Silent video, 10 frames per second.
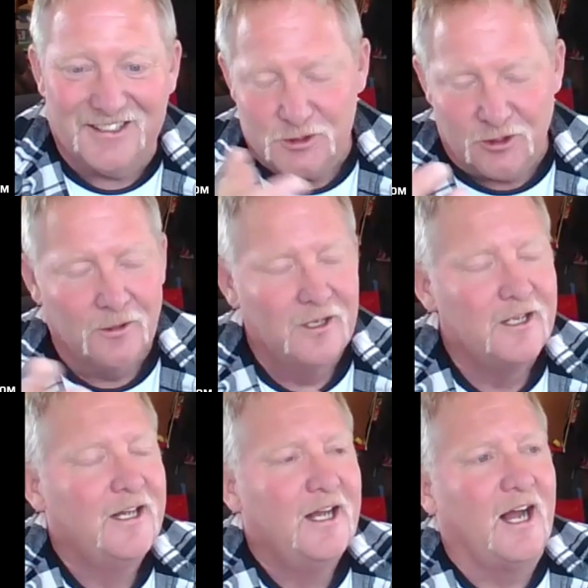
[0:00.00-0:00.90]
And so
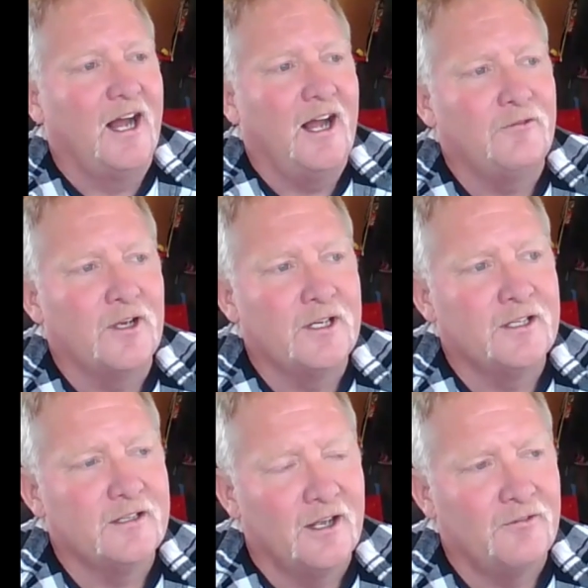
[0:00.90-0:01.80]
I find
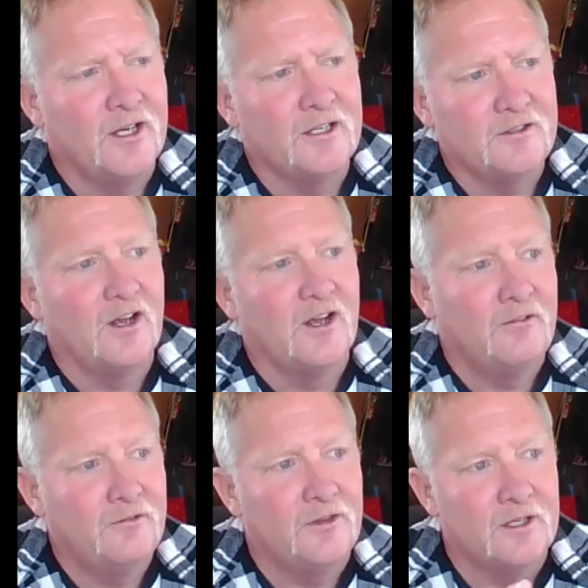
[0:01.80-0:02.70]
it
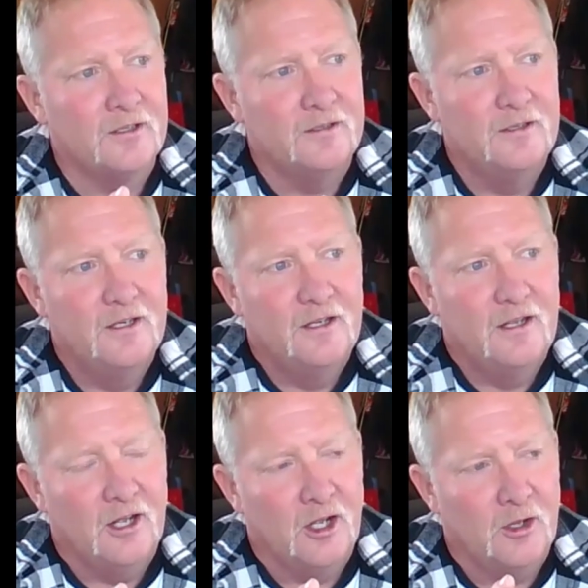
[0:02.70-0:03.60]
tough that
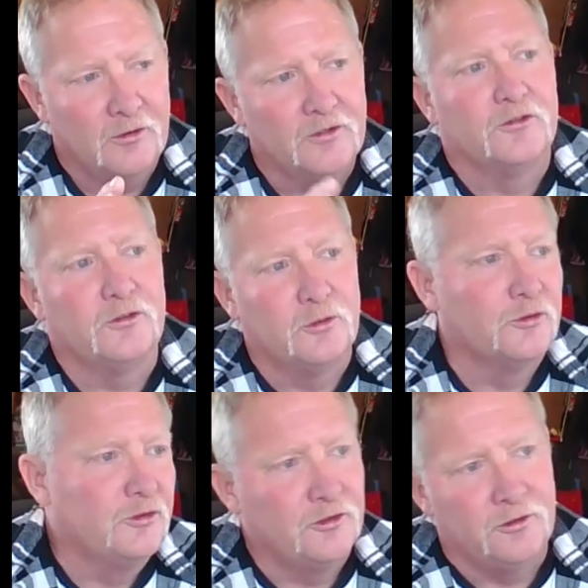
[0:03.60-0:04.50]
the
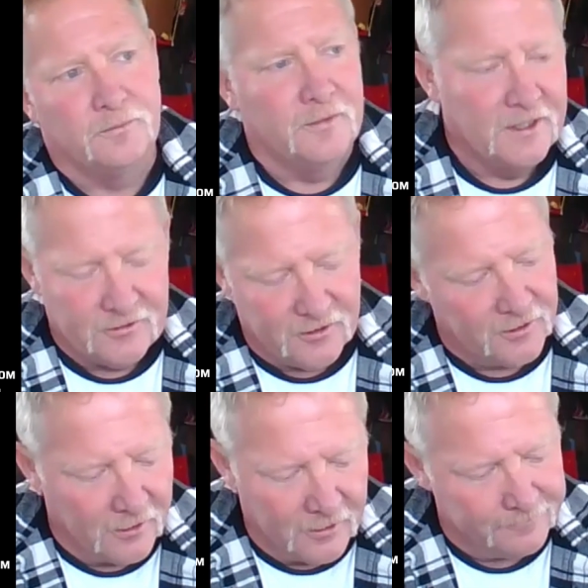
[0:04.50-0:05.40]
school system gets
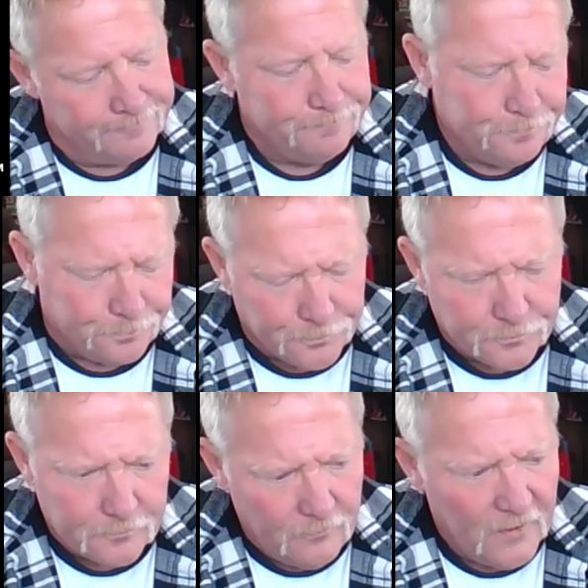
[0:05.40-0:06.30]
in there
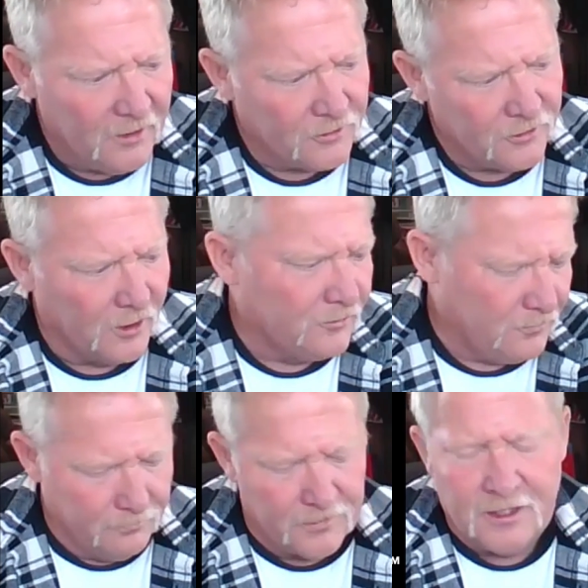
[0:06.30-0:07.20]
and
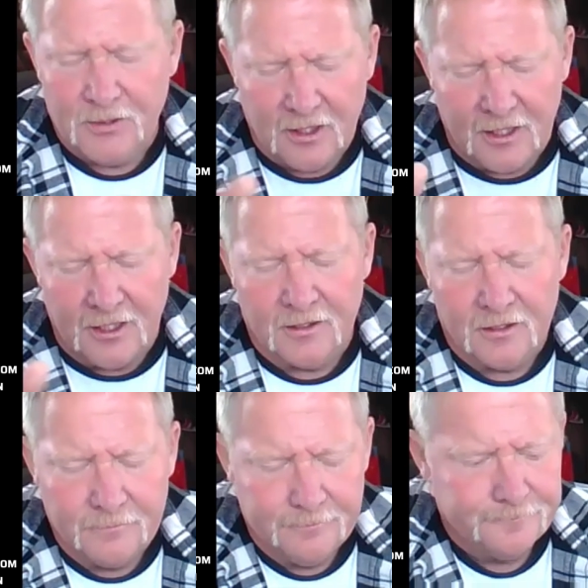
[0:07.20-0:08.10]
starts manipulating the